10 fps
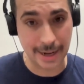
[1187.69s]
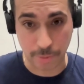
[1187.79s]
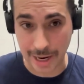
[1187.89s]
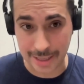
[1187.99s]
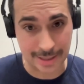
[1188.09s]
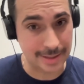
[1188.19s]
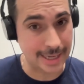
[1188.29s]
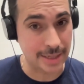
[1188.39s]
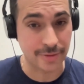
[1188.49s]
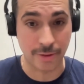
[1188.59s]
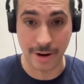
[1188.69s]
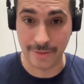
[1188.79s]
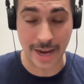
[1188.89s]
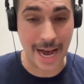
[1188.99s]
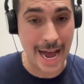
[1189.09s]
process takes
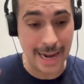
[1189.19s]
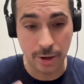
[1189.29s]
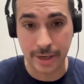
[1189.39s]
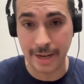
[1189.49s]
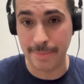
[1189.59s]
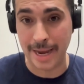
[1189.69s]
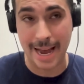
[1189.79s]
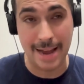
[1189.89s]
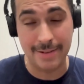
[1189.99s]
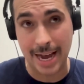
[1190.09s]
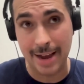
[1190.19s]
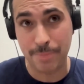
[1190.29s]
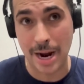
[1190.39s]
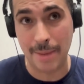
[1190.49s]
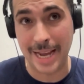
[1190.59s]
forever. I look at I
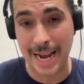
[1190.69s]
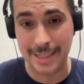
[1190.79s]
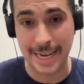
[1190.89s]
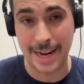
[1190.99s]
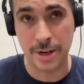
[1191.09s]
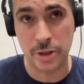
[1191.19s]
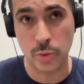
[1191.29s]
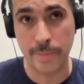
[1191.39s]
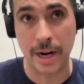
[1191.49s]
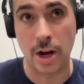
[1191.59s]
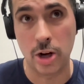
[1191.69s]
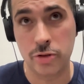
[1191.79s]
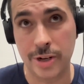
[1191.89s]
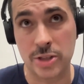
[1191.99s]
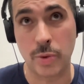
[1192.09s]
probably had the editor do about
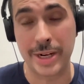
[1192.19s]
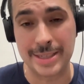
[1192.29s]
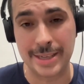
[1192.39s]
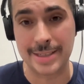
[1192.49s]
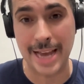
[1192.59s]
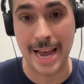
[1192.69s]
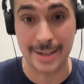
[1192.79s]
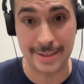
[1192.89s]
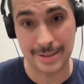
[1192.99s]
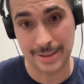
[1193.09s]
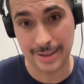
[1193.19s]
126 edits.